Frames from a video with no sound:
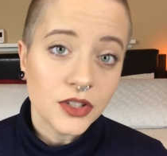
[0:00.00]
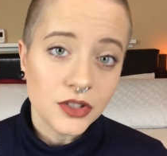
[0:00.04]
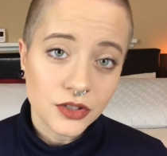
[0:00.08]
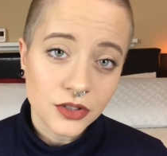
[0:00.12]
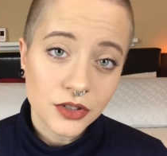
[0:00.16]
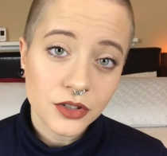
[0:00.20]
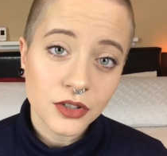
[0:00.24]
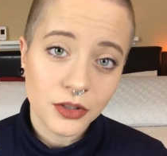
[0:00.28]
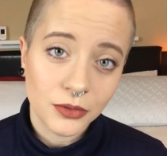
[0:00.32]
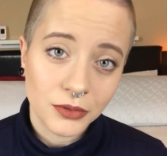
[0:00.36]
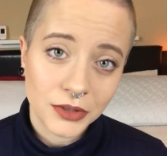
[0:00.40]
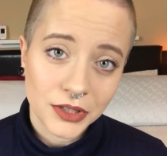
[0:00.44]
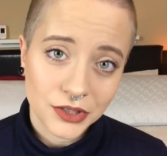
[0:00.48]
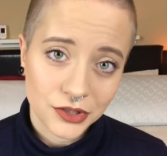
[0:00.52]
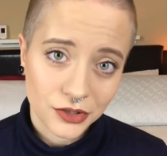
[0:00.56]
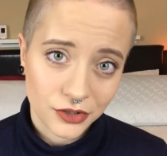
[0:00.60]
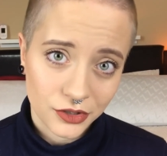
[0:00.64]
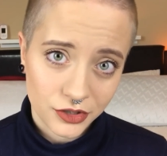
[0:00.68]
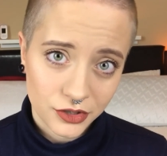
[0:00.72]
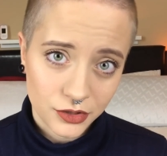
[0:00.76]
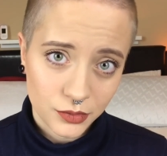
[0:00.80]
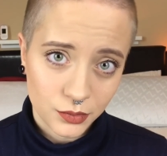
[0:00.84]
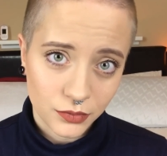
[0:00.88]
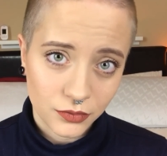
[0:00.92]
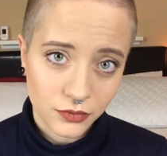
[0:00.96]
Do your
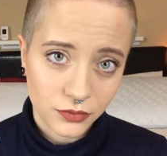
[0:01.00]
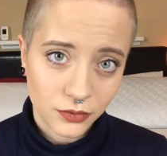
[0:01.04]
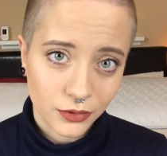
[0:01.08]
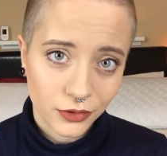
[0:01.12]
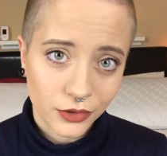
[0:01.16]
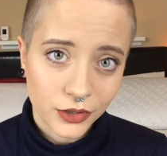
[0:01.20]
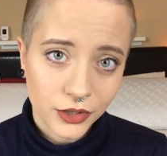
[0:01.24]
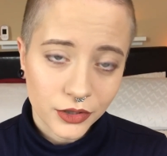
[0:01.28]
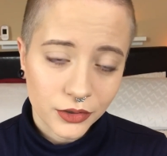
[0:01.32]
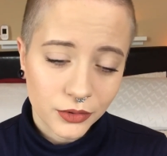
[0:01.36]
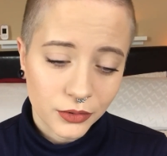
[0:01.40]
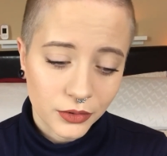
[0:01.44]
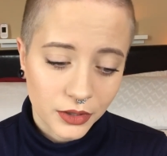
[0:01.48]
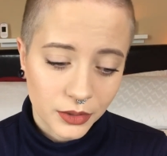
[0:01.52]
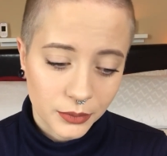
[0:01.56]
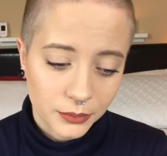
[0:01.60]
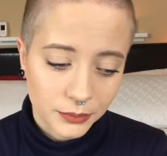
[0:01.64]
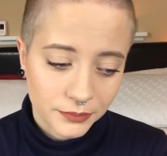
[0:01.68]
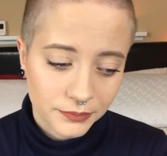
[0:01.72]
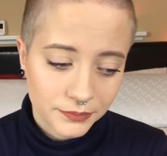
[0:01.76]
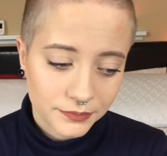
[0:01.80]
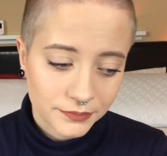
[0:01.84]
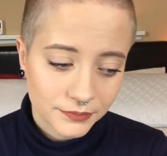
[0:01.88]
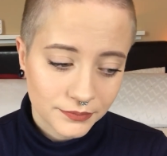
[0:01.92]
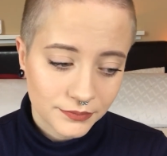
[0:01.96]
research before you
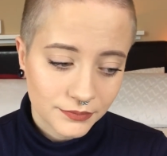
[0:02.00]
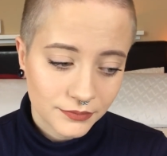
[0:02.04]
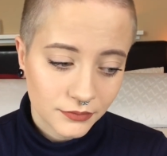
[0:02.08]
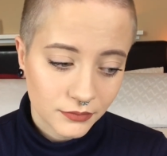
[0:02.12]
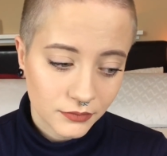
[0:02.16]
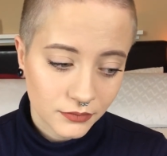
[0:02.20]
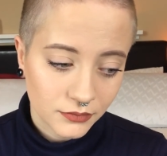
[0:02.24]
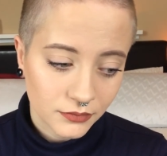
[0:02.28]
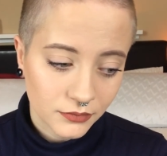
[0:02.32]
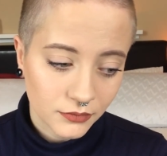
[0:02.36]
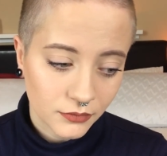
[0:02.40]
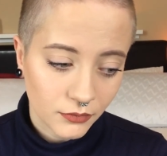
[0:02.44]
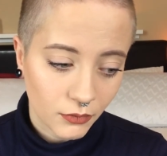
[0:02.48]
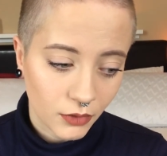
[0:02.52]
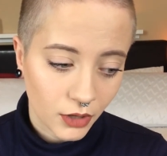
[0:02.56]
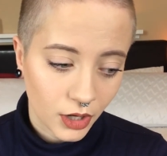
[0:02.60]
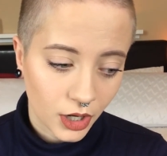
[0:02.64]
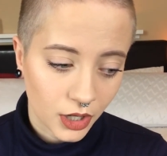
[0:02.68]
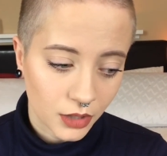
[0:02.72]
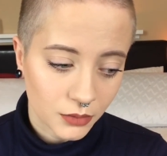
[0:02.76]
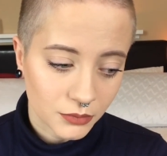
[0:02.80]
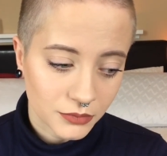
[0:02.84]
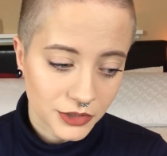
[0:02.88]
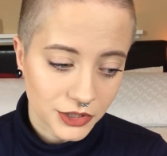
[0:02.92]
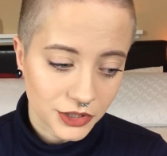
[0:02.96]

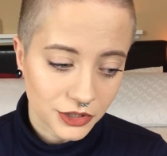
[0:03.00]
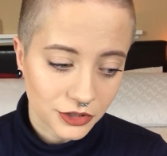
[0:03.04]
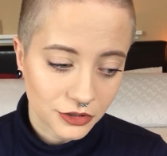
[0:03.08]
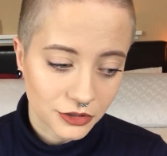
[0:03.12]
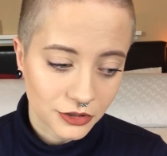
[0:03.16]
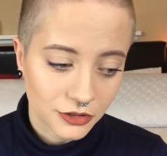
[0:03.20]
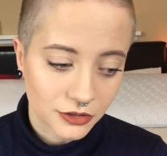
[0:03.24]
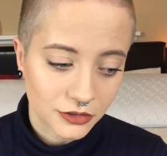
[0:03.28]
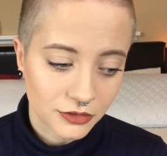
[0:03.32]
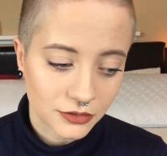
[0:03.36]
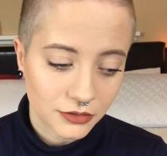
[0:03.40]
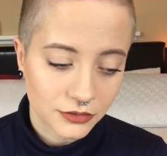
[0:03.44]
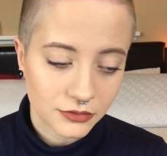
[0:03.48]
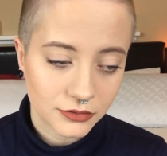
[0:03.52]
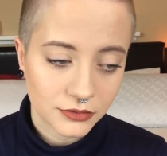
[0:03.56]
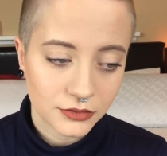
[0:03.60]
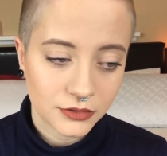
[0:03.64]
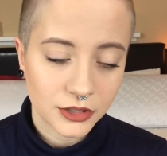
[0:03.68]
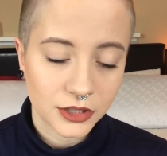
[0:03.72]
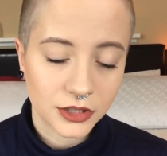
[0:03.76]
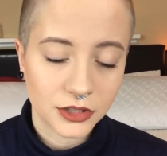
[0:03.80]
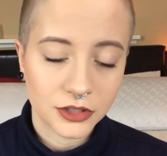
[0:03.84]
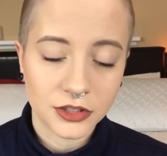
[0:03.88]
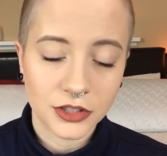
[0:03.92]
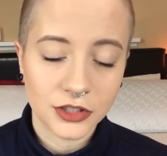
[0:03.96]
come to your
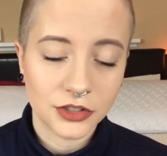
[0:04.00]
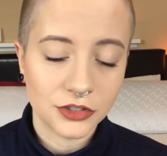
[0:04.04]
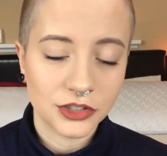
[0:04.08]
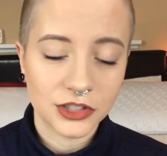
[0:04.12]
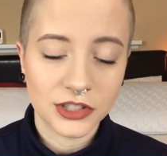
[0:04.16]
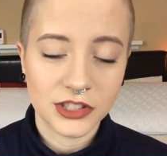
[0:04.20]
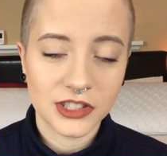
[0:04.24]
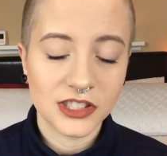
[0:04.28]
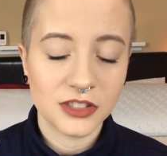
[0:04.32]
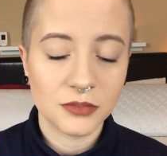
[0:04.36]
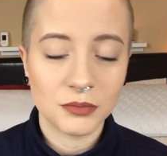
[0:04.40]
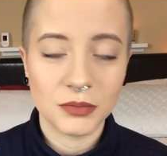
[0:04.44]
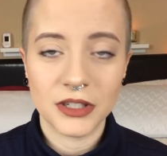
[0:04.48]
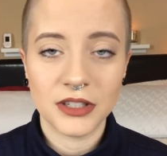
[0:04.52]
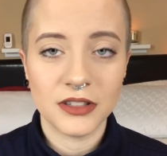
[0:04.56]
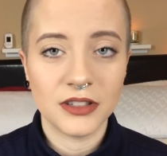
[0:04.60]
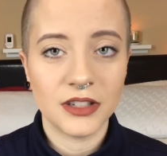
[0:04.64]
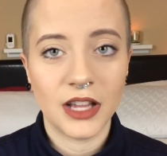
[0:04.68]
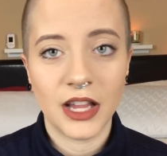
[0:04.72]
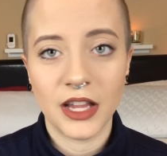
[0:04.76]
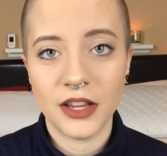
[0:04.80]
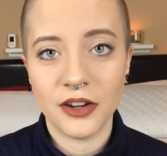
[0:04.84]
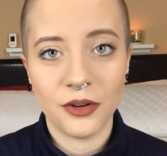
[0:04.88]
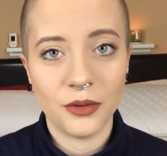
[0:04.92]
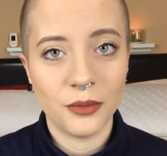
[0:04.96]
conclusions, but
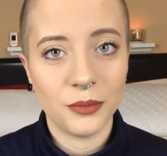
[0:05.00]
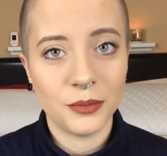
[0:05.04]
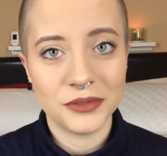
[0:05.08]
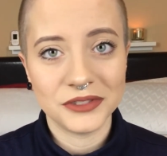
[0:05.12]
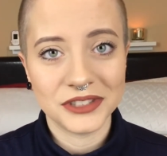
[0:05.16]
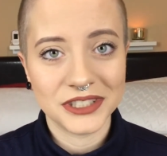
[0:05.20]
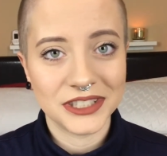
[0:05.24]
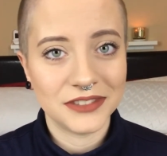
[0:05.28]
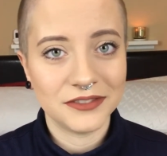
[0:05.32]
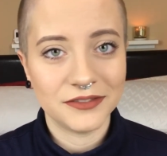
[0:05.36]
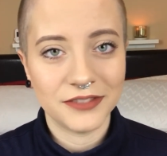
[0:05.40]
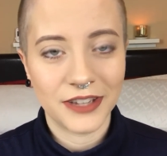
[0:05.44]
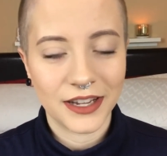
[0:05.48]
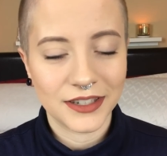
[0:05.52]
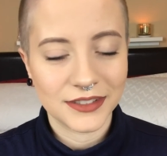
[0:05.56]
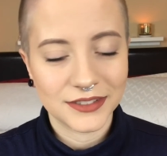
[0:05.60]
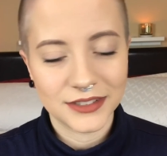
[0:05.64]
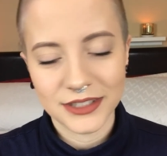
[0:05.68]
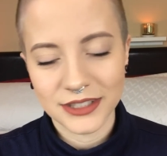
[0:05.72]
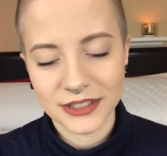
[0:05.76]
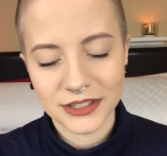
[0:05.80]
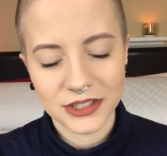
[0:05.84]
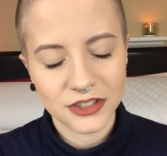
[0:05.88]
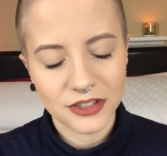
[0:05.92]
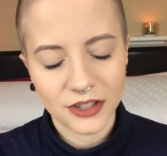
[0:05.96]
I don't believe
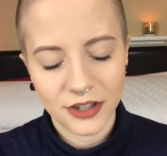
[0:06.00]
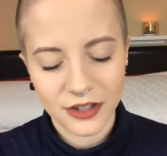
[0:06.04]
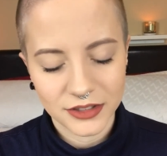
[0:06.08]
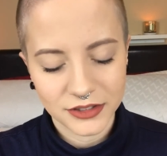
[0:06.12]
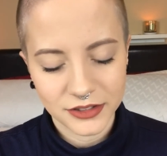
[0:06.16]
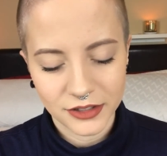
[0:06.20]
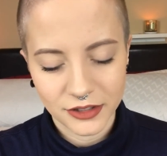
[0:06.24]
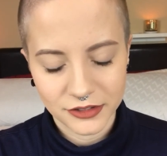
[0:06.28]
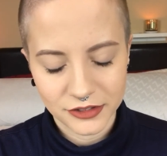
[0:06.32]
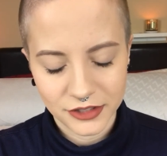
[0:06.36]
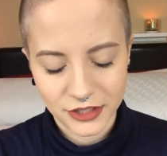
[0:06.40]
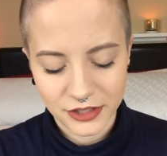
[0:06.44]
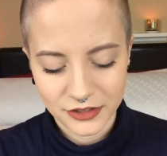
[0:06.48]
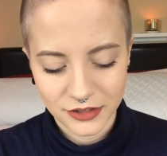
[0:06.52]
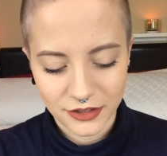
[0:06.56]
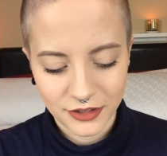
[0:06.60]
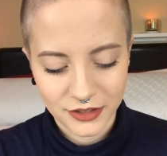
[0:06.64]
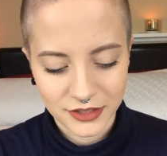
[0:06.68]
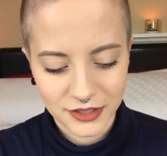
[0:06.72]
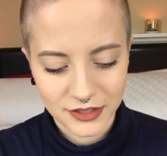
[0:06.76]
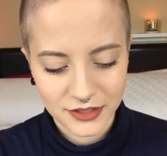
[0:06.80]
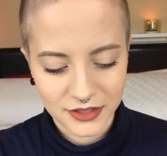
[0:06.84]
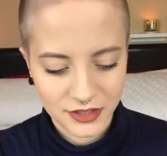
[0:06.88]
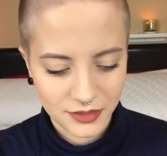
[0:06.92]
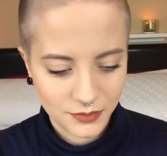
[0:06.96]
vaccines caused RJ's
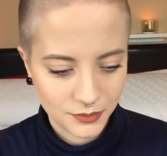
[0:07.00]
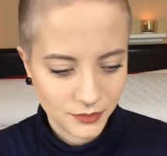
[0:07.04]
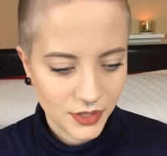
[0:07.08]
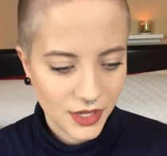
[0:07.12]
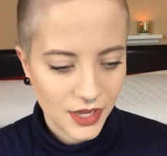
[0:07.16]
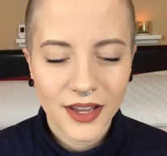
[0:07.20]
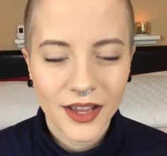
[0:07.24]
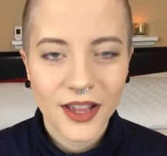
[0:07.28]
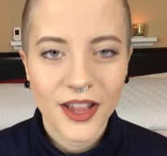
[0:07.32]
autism.